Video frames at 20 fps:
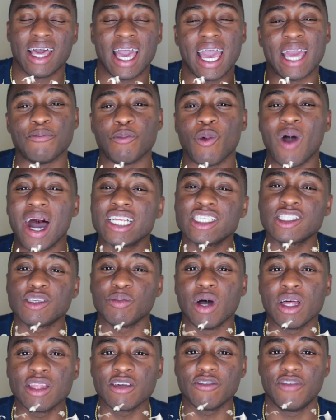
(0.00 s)
and watch
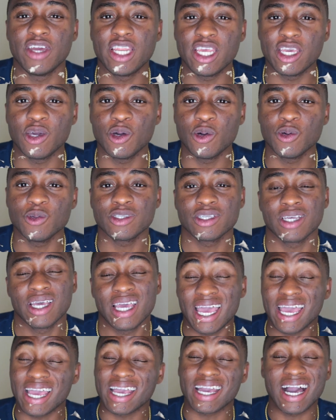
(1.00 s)
some other videos
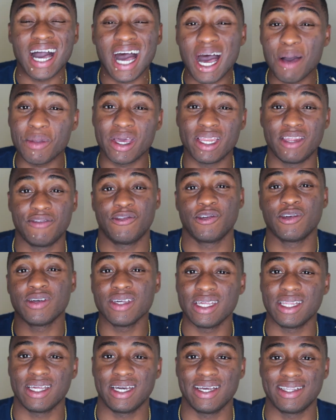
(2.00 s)
and comment if you
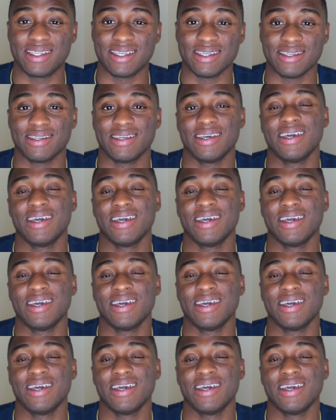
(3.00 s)
really liked it.